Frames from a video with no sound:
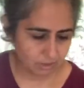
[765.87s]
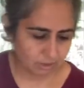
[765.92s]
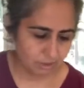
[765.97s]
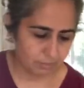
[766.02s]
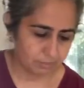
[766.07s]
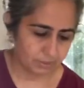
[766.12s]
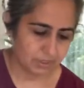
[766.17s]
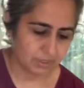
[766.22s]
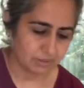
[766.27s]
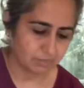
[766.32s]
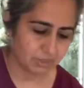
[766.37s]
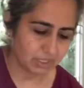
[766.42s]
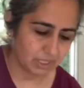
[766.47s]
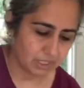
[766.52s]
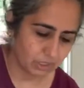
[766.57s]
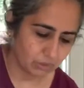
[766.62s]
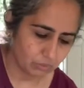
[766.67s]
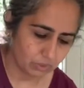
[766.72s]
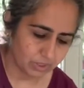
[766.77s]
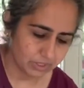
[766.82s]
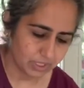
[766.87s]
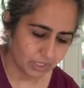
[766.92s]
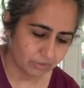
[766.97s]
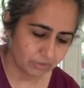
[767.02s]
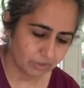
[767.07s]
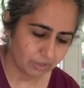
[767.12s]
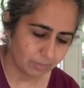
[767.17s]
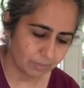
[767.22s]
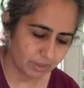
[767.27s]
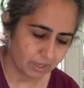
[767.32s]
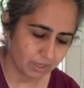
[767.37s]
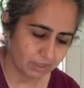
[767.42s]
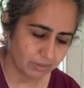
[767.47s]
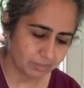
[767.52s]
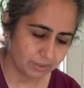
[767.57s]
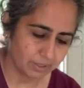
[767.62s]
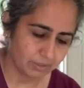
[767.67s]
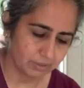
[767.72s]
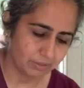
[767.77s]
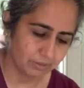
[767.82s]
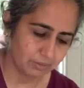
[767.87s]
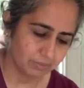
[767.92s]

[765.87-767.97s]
put some quinoa down on the bottom here.